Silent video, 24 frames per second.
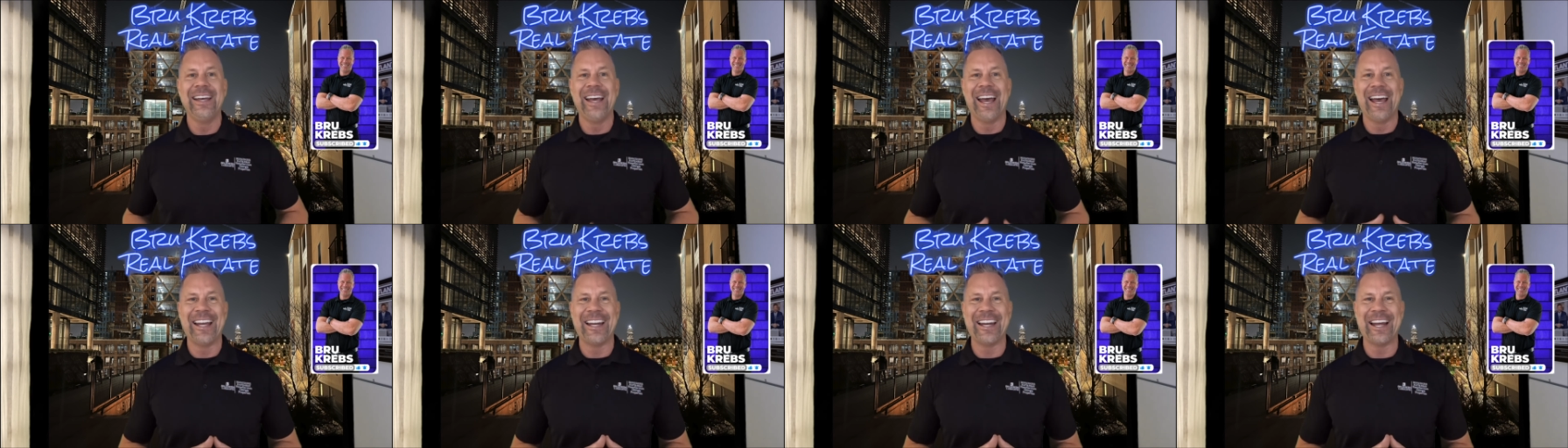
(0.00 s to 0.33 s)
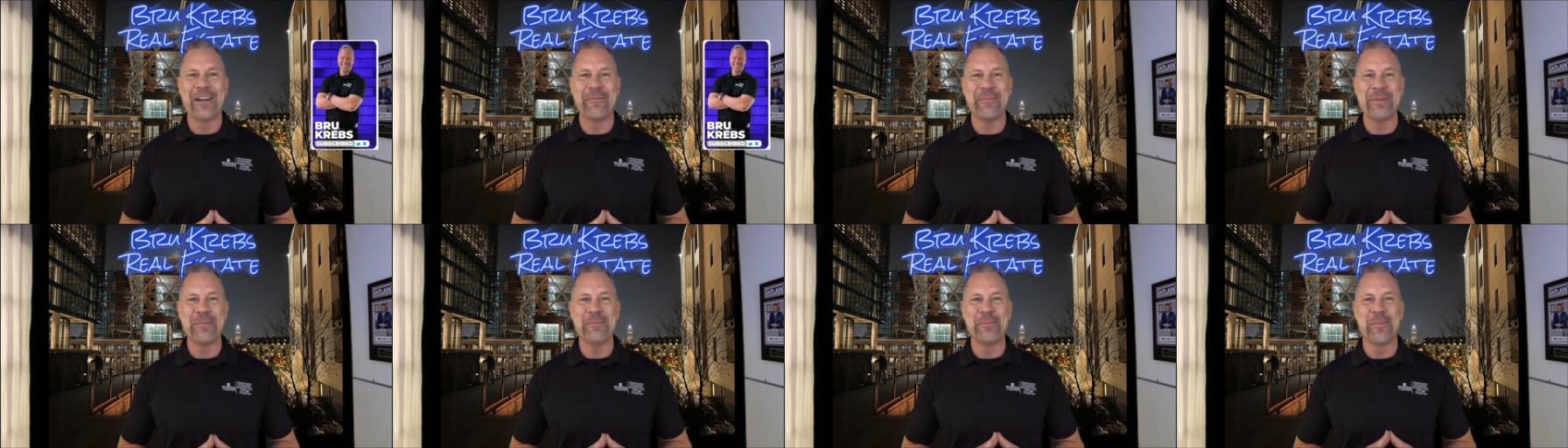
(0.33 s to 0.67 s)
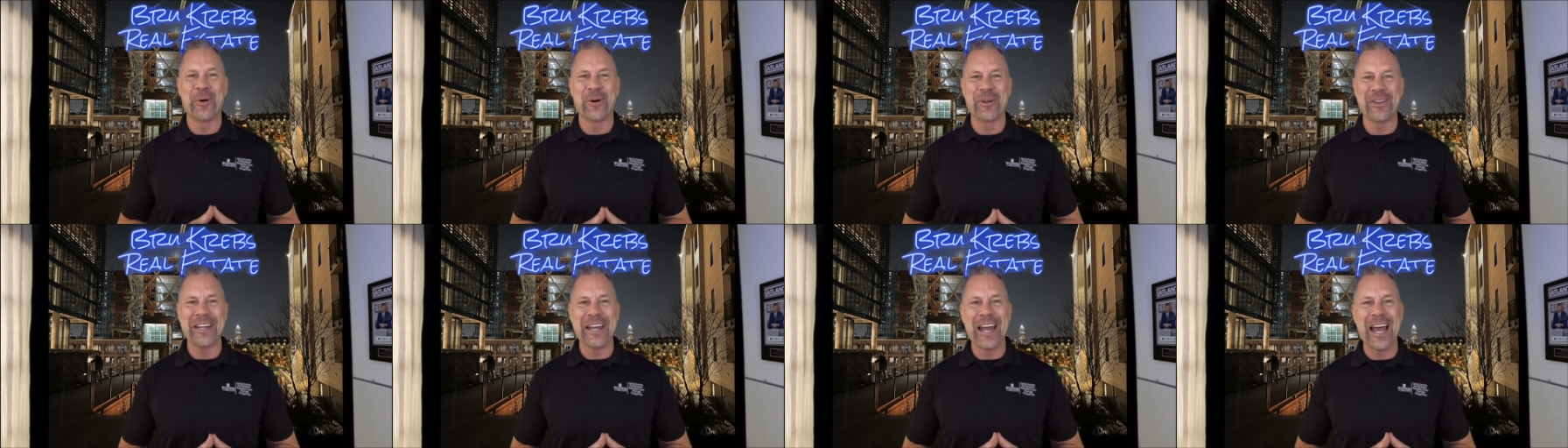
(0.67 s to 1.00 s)
and I'd be
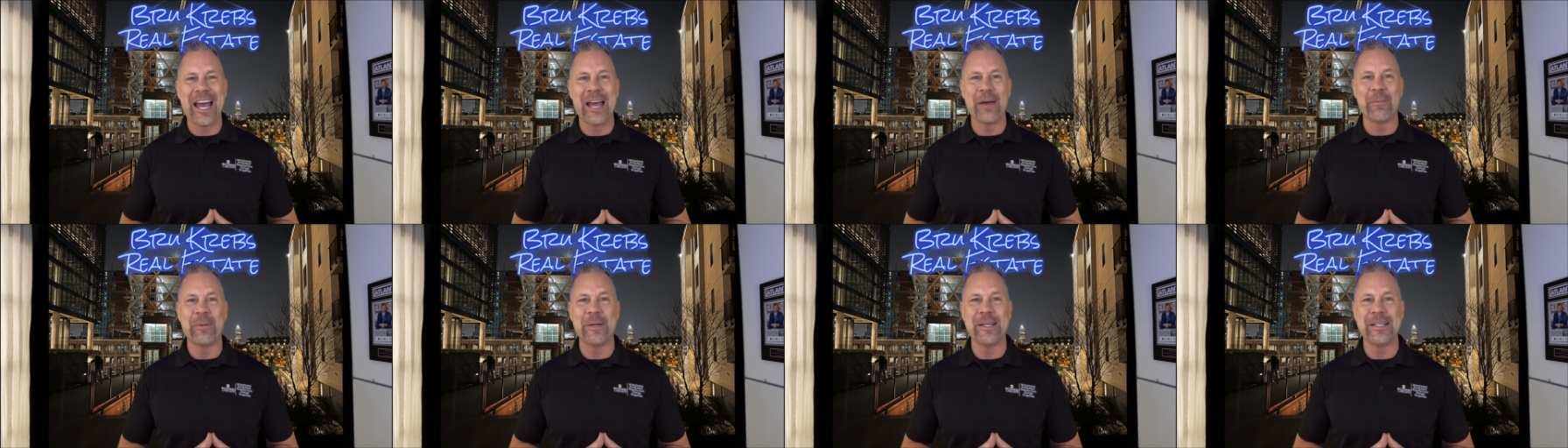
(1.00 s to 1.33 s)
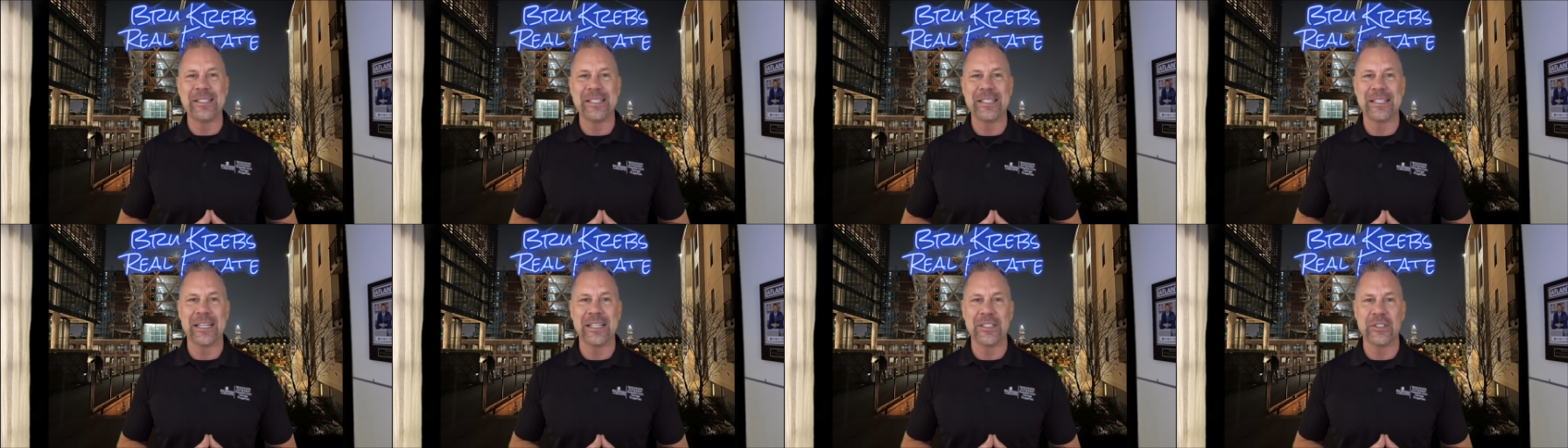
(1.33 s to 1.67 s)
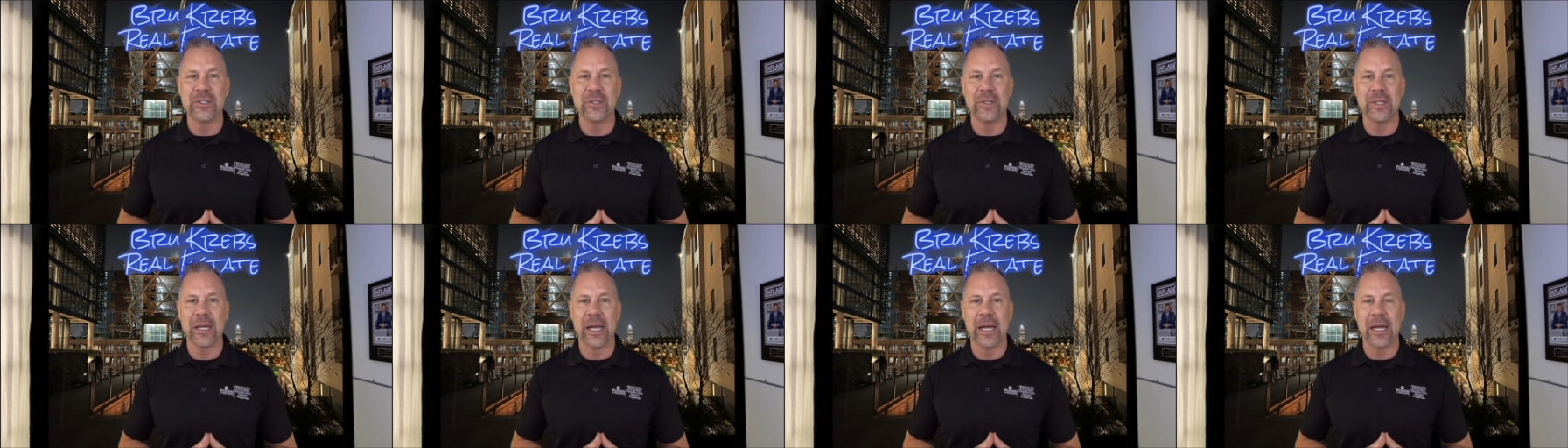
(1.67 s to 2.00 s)
more than happy to get you the